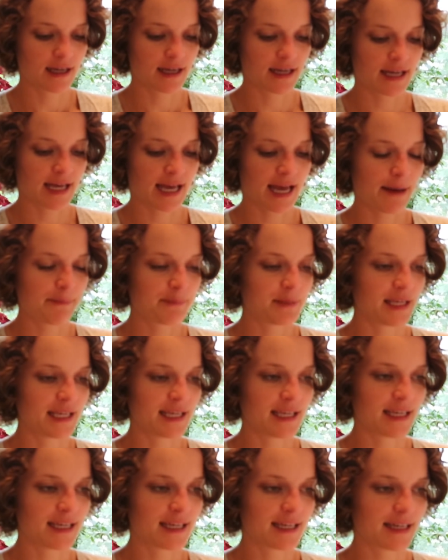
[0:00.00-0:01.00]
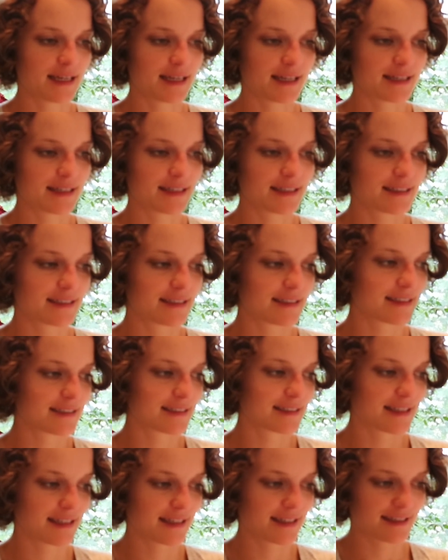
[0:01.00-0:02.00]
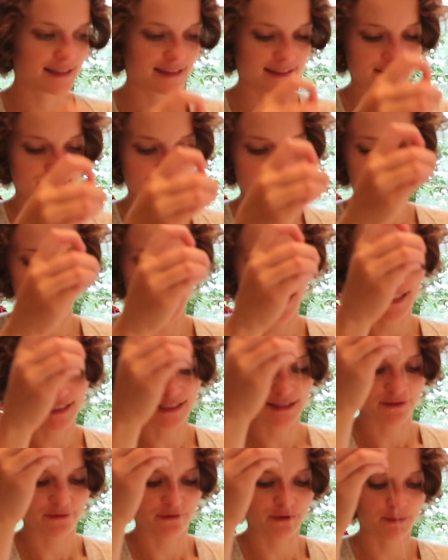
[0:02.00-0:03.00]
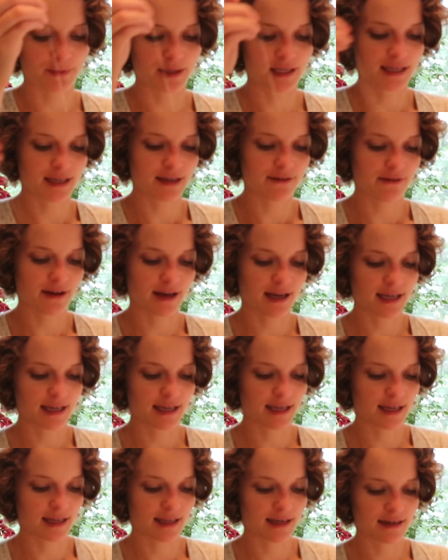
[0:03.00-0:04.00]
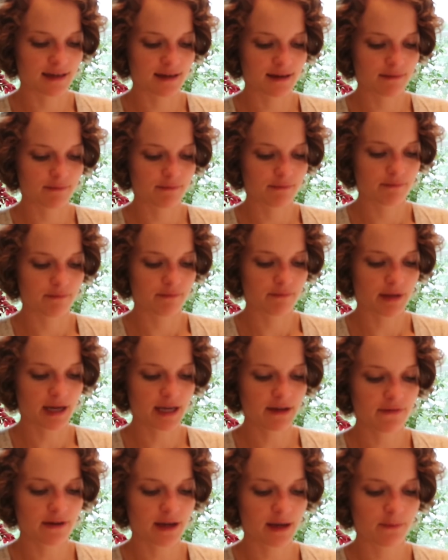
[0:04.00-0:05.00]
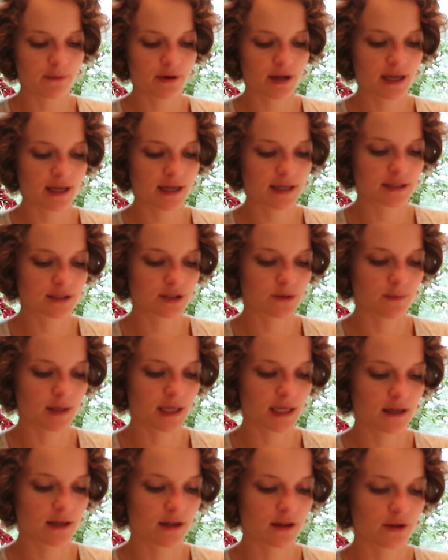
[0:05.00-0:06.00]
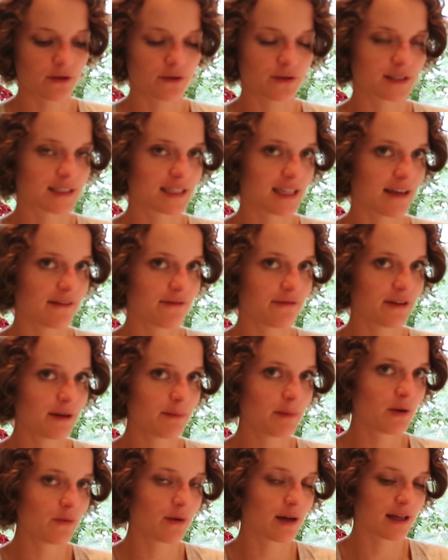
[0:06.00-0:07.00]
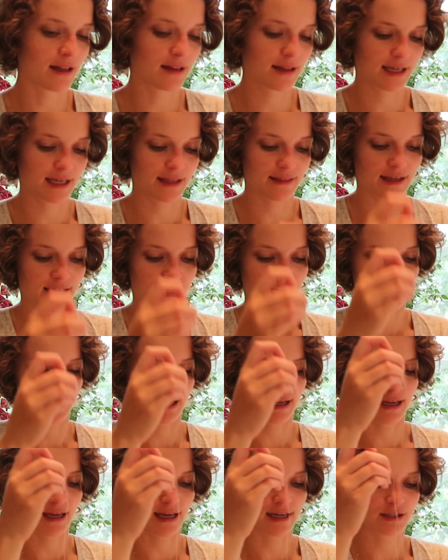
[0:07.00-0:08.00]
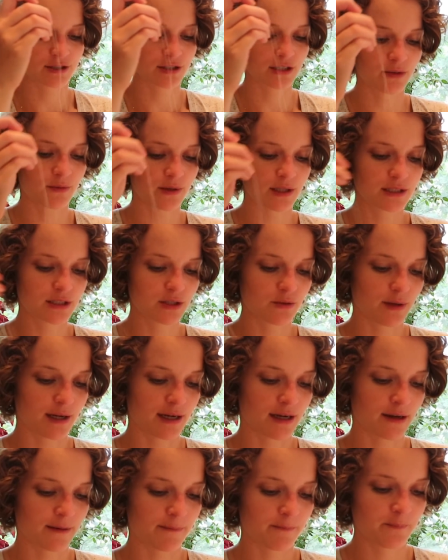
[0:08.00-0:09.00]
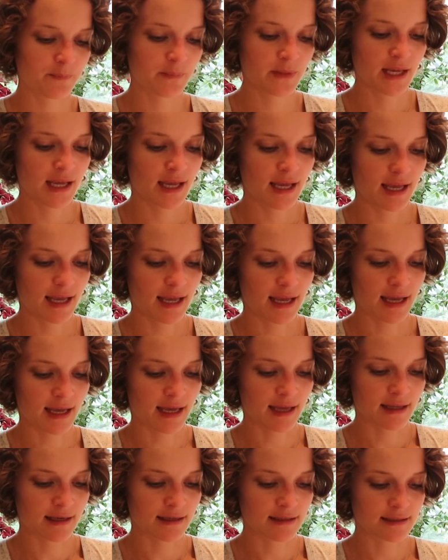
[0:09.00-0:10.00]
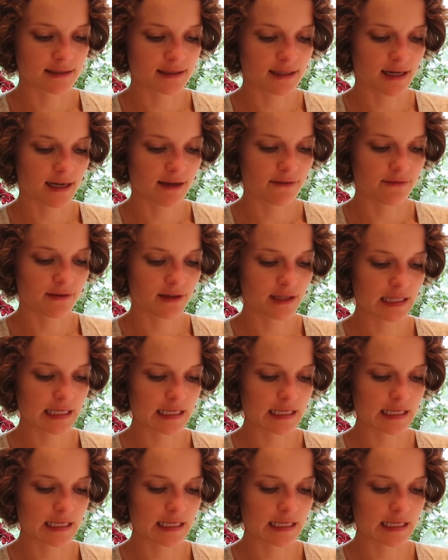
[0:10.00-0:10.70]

a happy place for me if I can buy fabric to make clothes that fit me well and that I actually want to wear, and that I feel